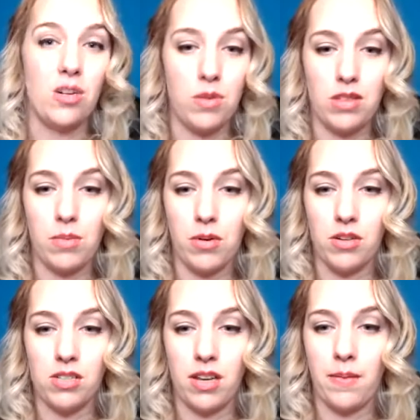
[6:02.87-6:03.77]
with the
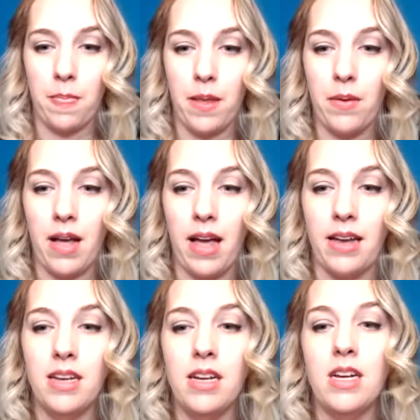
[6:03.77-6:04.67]
person,
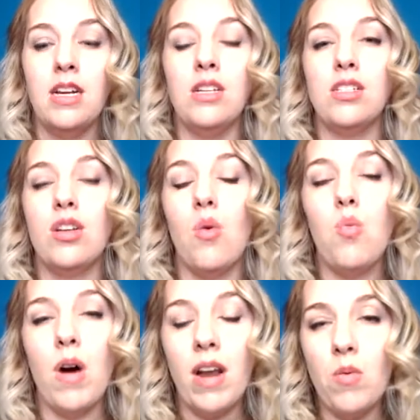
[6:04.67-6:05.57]
okay? So
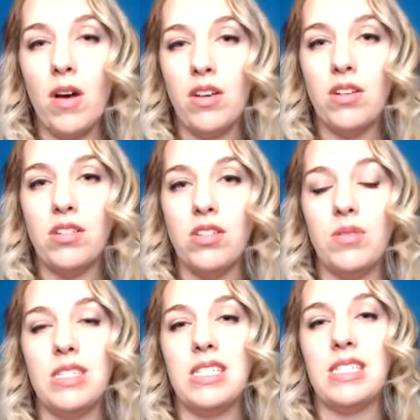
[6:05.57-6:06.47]
what I want you to do
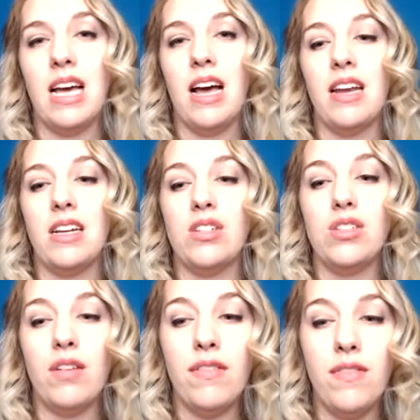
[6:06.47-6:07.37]
instead is
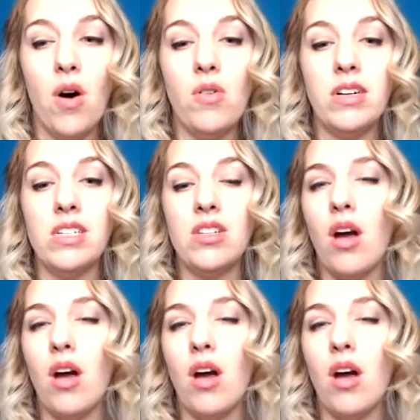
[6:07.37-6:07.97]
to focus